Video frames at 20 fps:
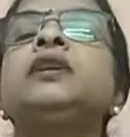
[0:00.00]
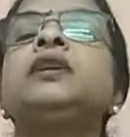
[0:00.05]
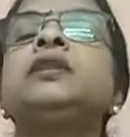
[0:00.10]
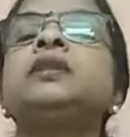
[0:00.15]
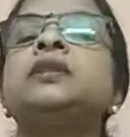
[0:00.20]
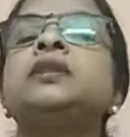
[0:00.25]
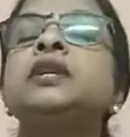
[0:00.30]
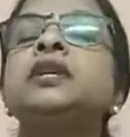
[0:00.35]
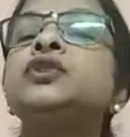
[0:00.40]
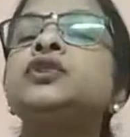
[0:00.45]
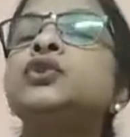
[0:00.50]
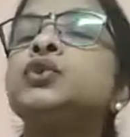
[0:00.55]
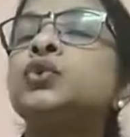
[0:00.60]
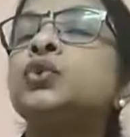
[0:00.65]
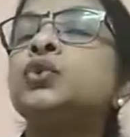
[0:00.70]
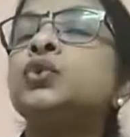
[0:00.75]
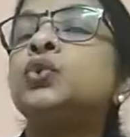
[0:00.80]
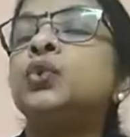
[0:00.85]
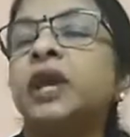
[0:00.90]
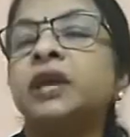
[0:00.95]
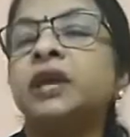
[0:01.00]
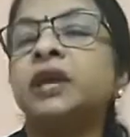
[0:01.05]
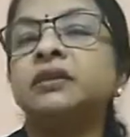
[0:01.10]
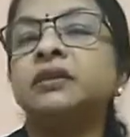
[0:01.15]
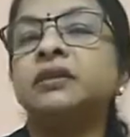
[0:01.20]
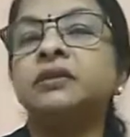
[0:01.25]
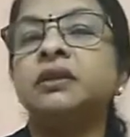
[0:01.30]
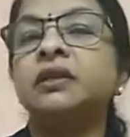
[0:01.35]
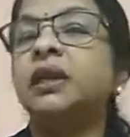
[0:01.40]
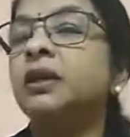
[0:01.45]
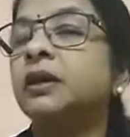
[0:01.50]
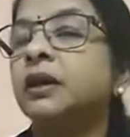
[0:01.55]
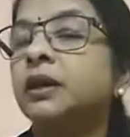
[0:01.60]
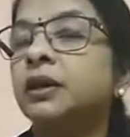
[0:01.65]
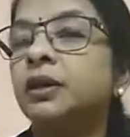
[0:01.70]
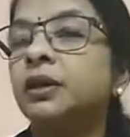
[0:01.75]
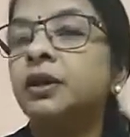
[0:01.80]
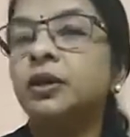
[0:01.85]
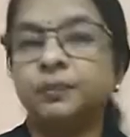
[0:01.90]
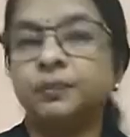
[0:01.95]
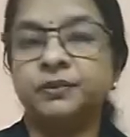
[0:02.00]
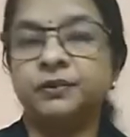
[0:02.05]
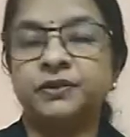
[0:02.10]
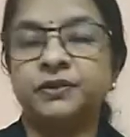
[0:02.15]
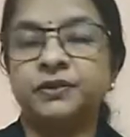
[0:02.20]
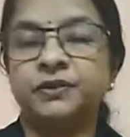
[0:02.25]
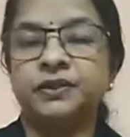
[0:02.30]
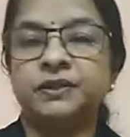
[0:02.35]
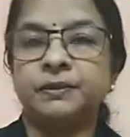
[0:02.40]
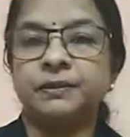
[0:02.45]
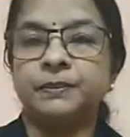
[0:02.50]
these two ethnic groups.